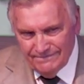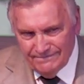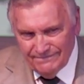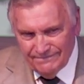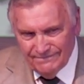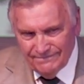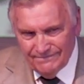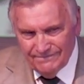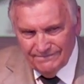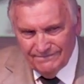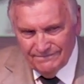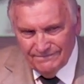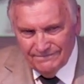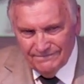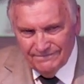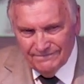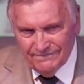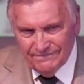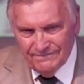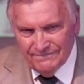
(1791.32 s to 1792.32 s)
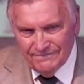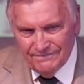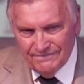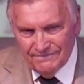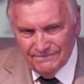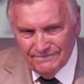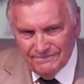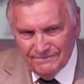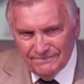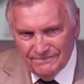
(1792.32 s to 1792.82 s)

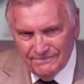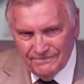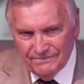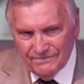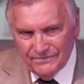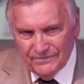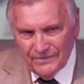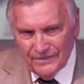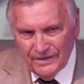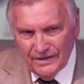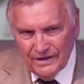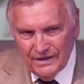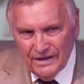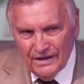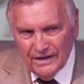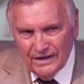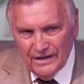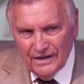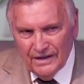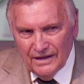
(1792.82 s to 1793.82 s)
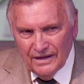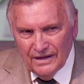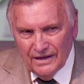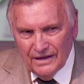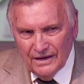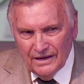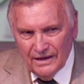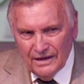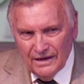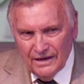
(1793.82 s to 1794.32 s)

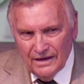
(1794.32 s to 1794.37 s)
No one is speaking in this clip.